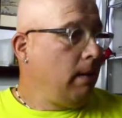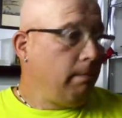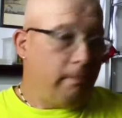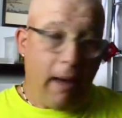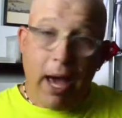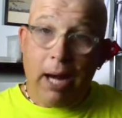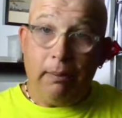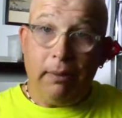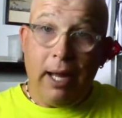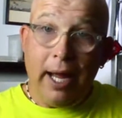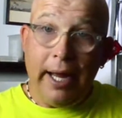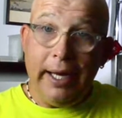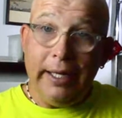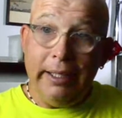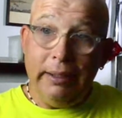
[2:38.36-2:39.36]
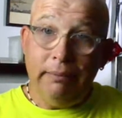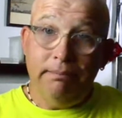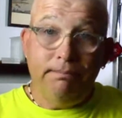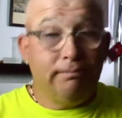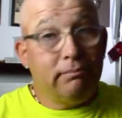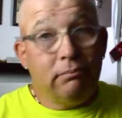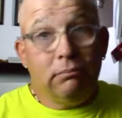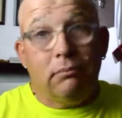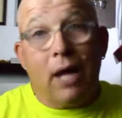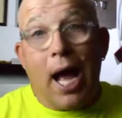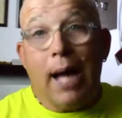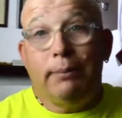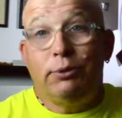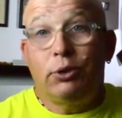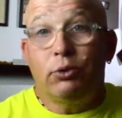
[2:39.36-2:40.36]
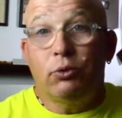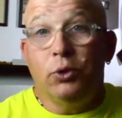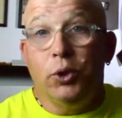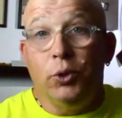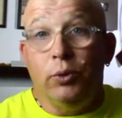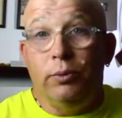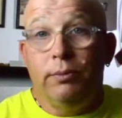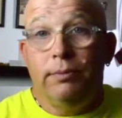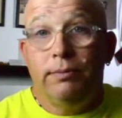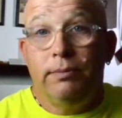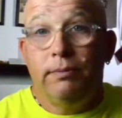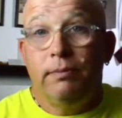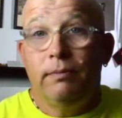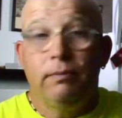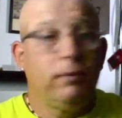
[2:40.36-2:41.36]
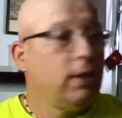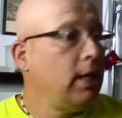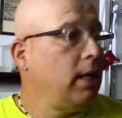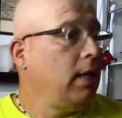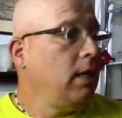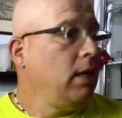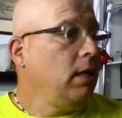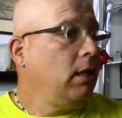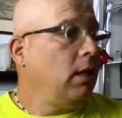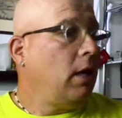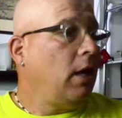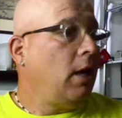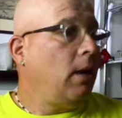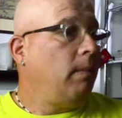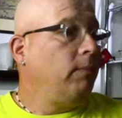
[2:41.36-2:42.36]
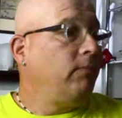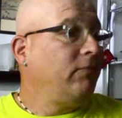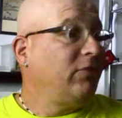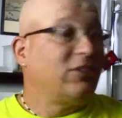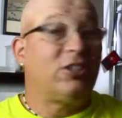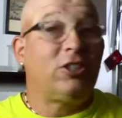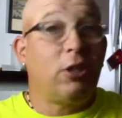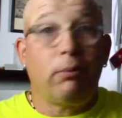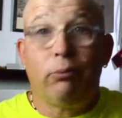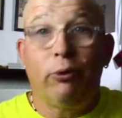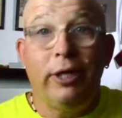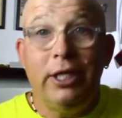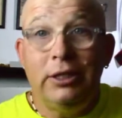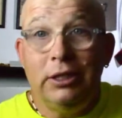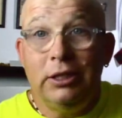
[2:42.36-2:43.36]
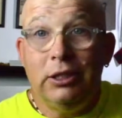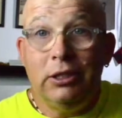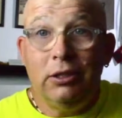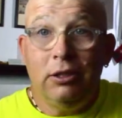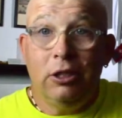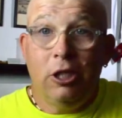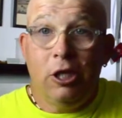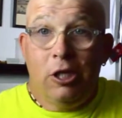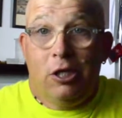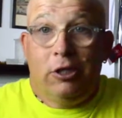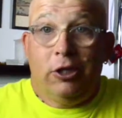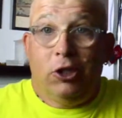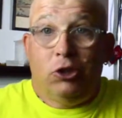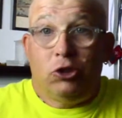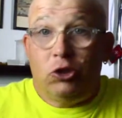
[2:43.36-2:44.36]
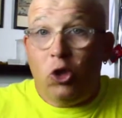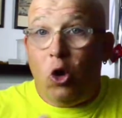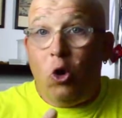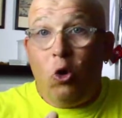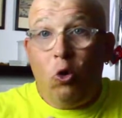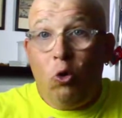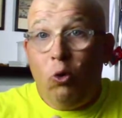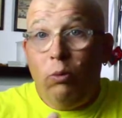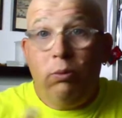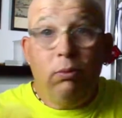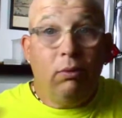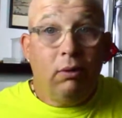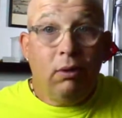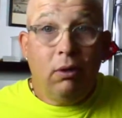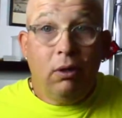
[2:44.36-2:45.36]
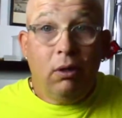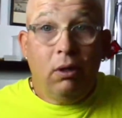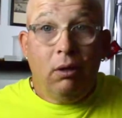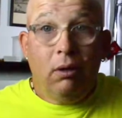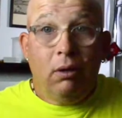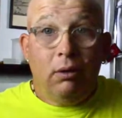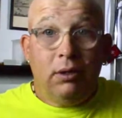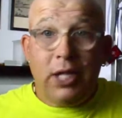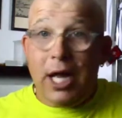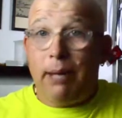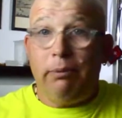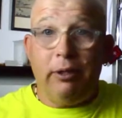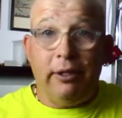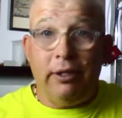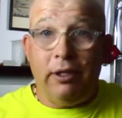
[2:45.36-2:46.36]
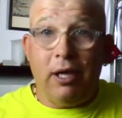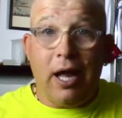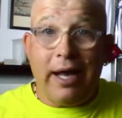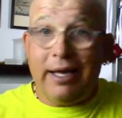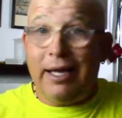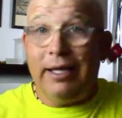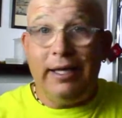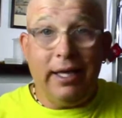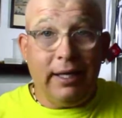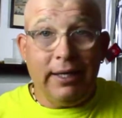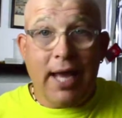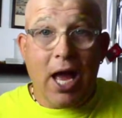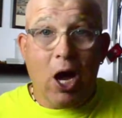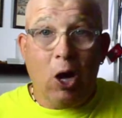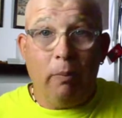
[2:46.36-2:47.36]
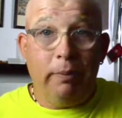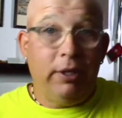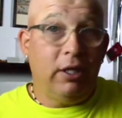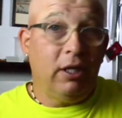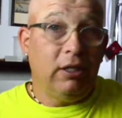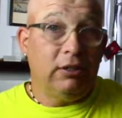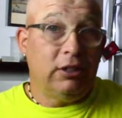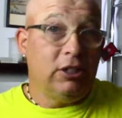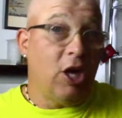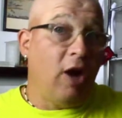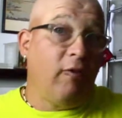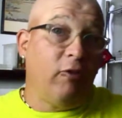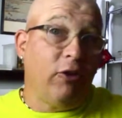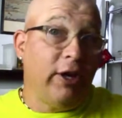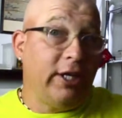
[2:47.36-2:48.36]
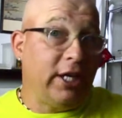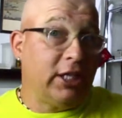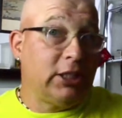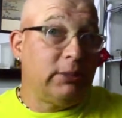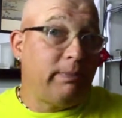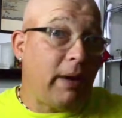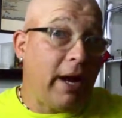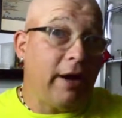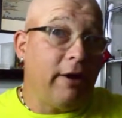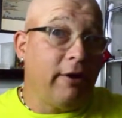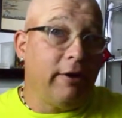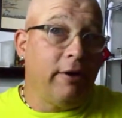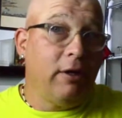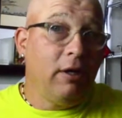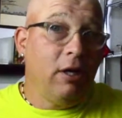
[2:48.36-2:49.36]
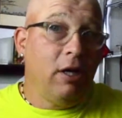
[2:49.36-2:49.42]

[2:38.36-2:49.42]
Bottom line, I'm screwed. For some reason, there's no tablet I can get now because the offer had expired.